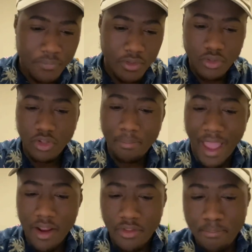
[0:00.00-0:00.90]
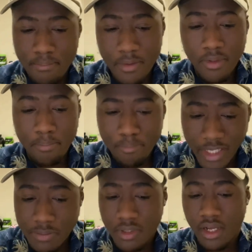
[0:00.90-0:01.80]
You know, the
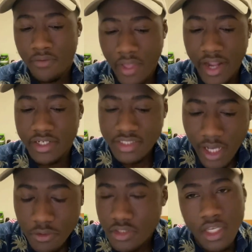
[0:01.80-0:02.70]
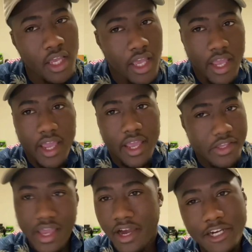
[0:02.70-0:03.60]
basement of Agnes' house.
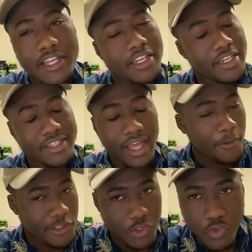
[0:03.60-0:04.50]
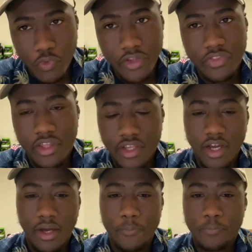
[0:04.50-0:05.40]
Yeah, that was a great thing.
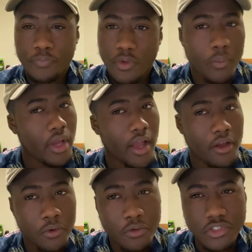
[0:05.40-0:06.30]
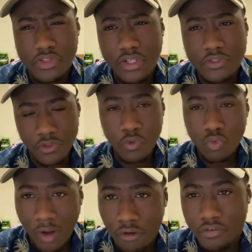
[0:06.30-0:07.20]
Who's your theories of who
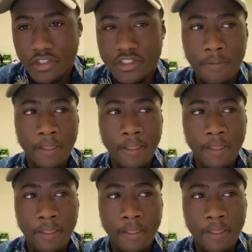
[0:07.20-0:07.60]
Ralph is?